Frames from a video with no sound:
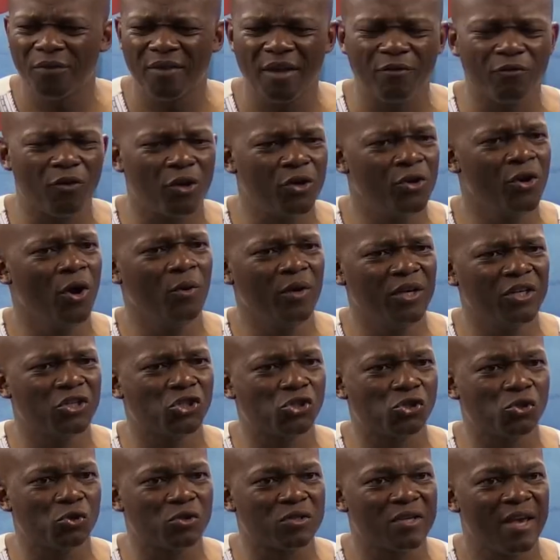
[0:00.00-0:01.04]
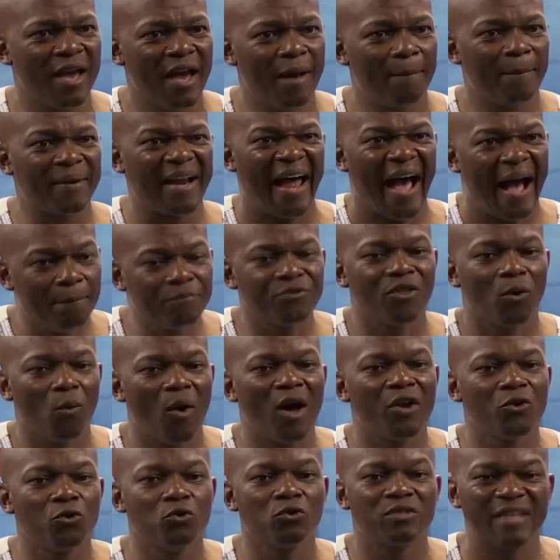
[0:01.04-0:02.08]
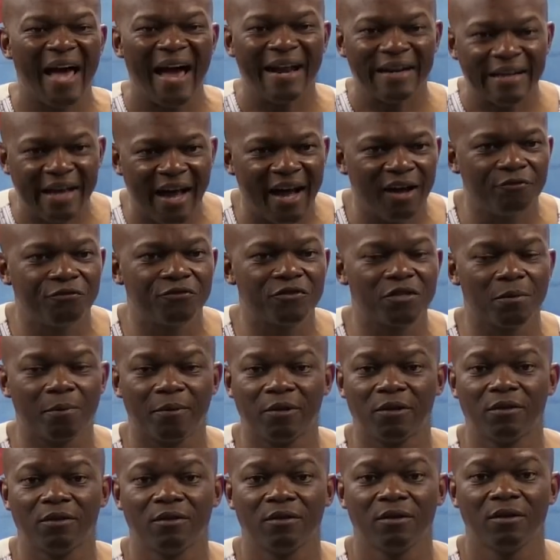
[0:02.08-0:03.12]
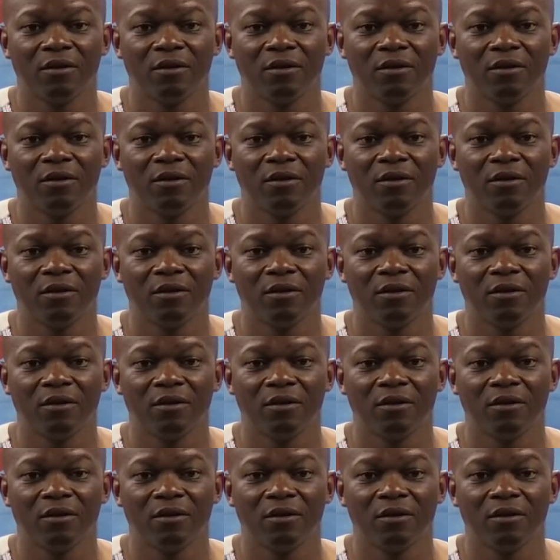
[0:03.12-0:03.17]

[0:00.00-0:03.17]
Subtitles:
They've got no issues, but I'm the one who's uncomfortable